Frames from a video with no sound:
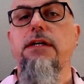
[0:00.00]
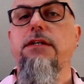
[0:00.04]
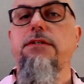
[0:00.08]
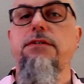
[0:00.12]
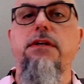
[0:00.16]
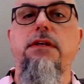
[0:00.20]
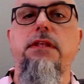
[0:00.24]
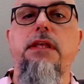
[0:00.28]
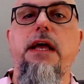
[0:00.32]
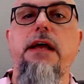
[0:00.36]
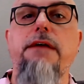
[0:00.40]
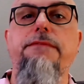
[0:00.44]

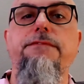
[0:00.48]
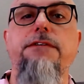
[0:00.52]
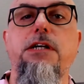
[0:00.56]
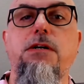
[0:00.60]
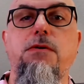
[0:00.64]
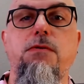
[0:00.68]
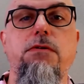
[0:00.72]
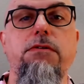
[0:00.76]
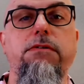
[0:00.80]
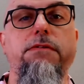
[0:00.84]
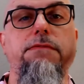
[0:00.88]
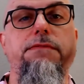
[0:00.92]
So that every
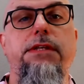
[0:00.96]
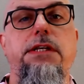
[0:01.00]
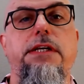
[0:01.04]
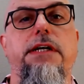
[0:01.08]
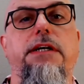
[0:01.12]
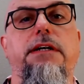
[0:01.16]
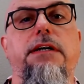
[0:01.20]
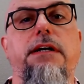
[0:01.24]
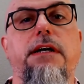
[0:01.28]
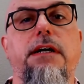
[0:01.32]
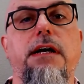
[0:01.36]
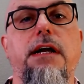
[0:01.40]
quarter of the
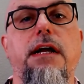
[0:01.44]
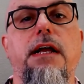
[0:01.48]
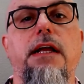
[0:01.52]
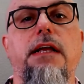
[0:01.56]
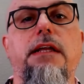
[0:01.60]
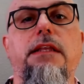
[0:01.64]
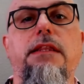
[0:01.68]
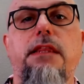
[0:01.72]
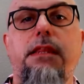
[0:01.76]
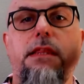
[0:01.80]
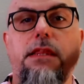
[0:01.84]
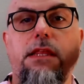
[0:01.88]
year,
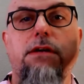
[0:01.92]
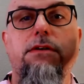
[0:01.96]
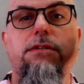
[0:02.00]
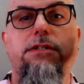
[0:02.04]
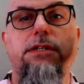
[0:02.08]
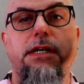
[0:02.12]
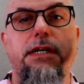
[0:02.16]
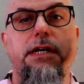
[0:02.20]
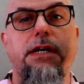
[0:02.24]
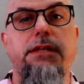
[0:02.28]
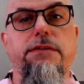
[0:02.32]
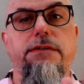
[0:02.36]
there's
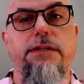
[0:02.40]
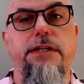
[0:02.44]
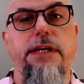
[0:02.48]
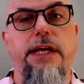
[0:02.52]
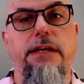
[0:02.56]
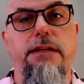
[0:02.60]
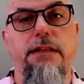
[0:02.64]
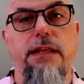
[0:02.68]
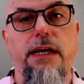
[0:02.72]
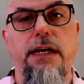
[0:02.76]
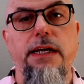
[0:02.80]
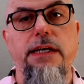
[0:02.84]
another
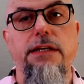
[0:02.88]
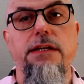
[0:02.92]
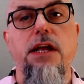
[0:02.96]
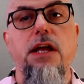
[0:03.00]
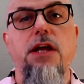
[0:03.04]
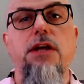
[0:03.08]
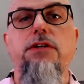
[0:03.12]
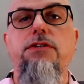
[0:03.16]
deadline.